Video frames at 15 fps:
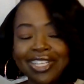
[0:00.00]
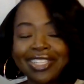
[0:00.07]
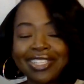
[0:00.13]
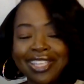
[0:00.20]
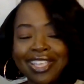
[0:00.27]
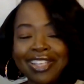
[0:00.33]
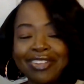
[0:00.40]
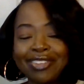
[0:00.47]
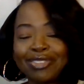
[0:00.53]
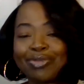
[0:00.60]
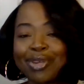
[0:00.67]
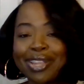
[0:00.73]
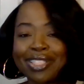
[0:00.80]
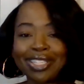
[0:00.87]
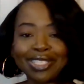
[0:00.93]
here's
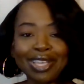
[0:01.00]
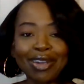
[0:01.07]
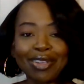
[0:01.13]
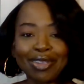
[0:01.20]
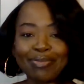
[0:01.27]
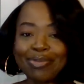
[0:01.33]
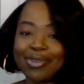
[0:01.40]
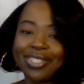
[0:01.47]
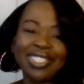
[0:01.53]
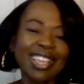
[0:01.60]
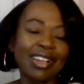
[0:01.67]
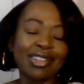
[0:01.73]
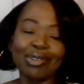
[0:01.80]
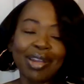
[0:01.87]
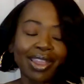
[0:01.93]
one of the talking points.
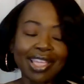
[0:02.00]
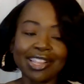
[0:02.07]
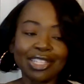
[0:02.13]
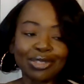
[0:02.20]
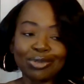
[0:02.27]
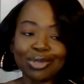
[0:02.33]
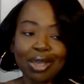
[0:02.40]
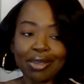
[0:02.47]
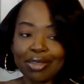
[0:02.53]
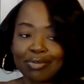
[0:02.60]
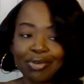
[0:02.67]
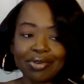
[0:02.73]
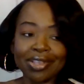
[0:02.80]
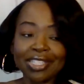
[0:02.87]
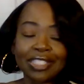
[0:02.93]
Y'all know I like to do talking
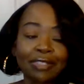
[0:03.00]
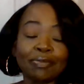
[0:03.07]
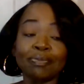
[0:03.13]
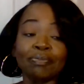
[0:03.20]
points.